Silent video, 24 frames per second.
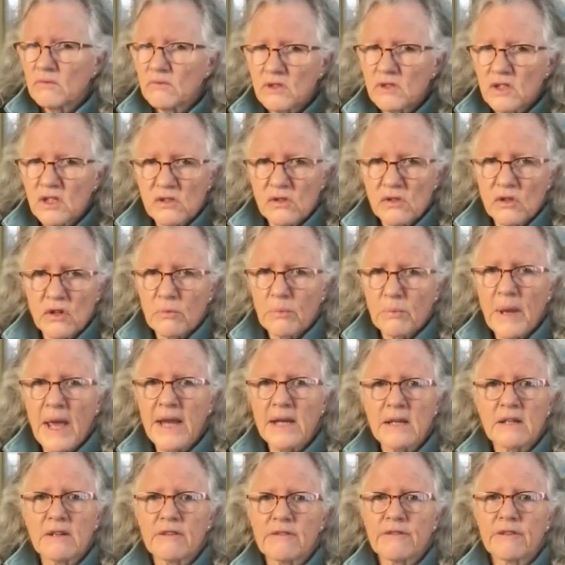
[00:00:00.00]
just sort of
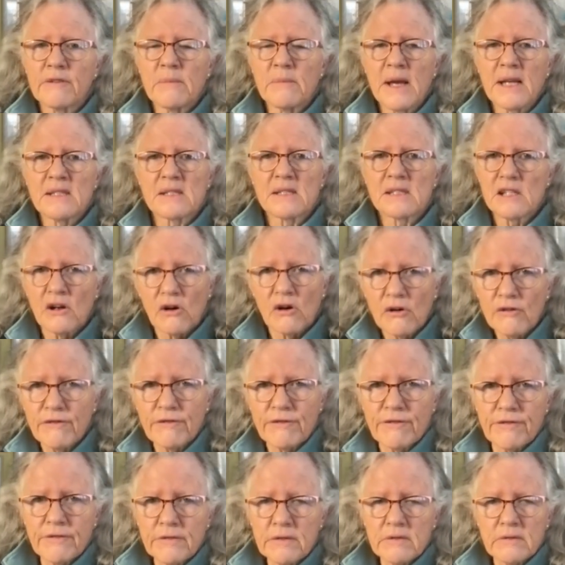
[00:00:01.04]
painted for
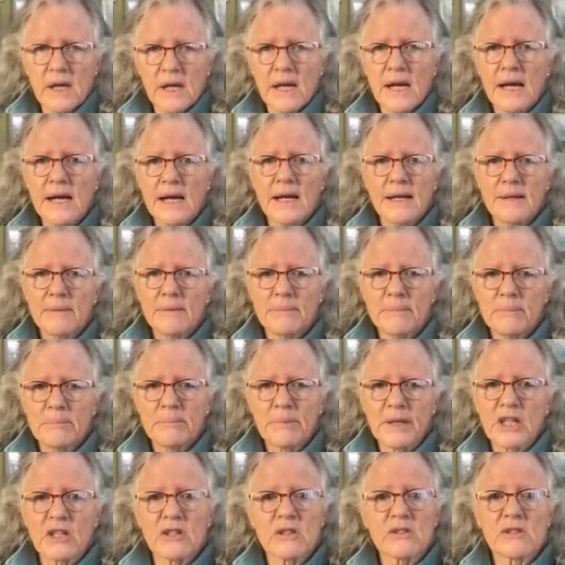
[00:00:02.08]
myself
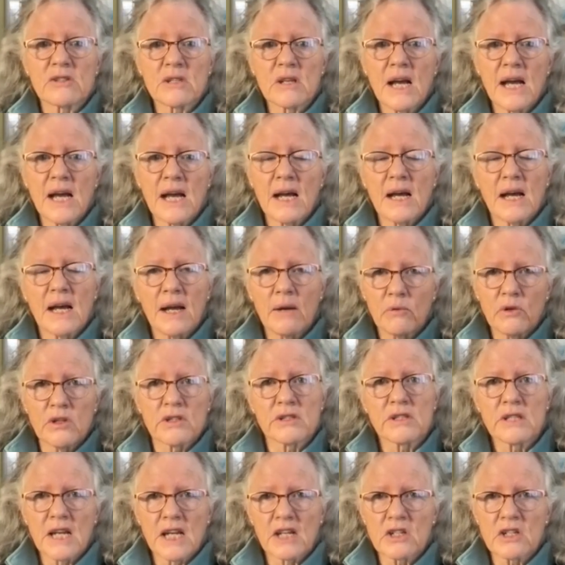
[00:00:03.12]
because I
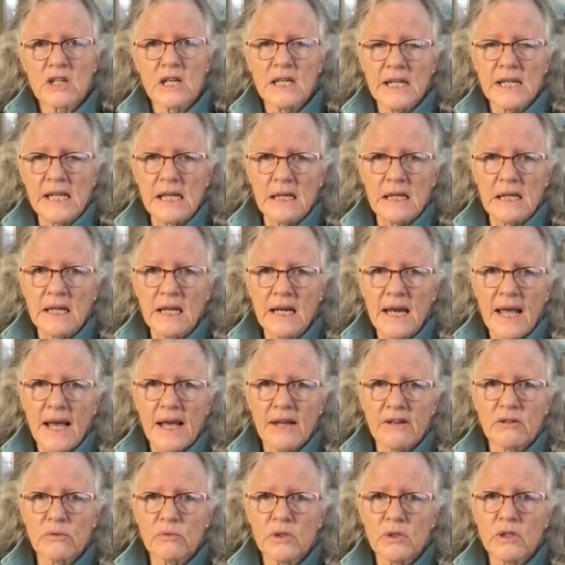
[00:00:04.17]
wasn't actually legally
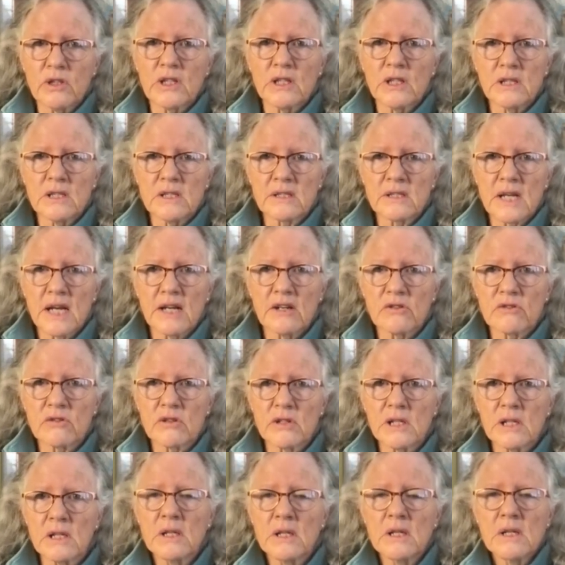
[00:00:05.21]
allowed to work in this
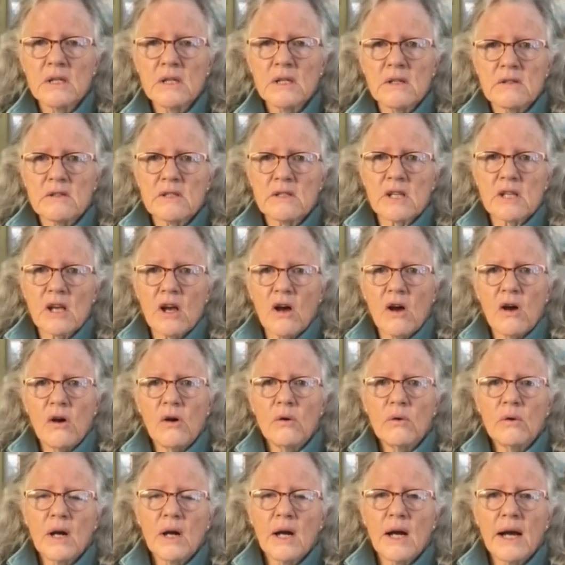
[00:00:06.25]
country.
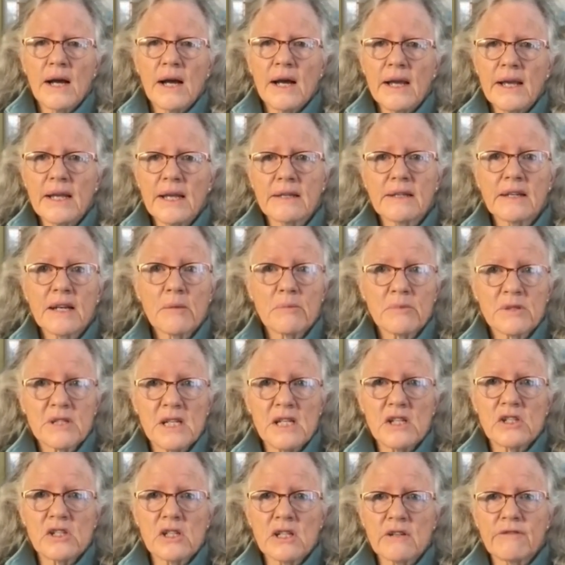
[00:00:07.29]
So I ended up
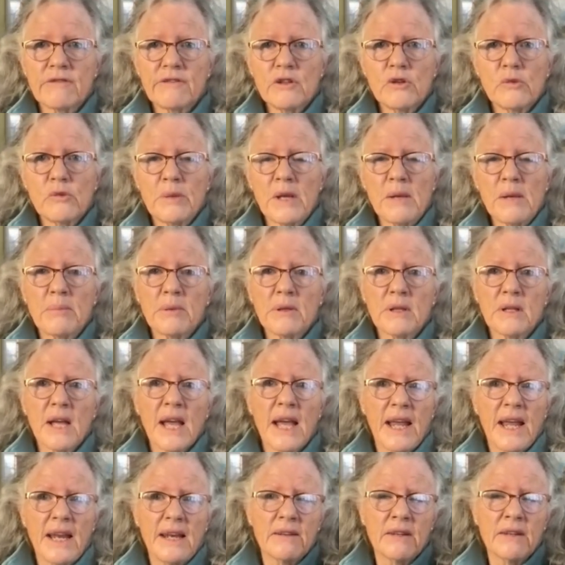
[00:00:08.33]
teaching a few people,
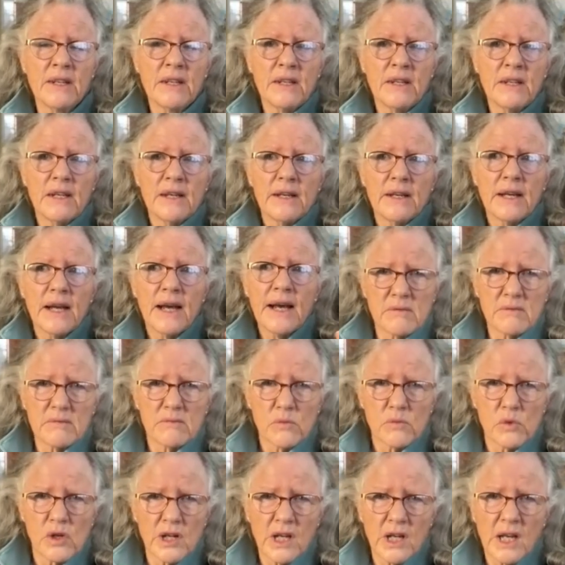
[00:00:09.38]
and
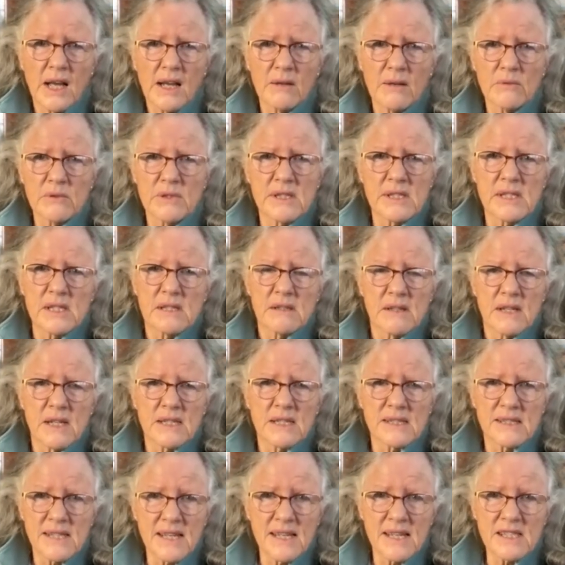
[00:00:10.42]
watercolor was
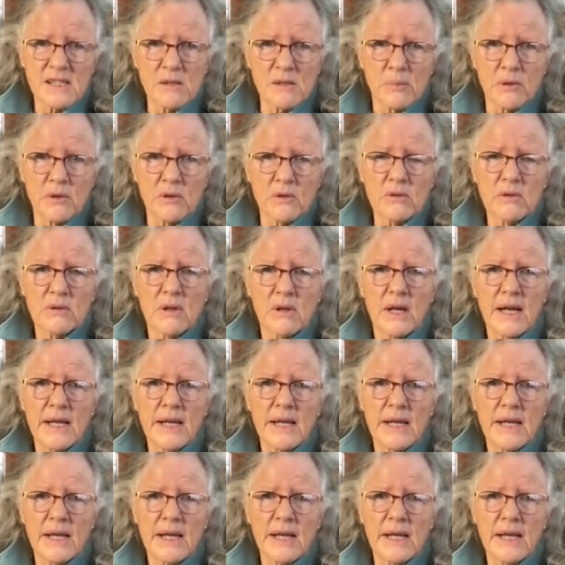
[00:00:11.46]
accessible.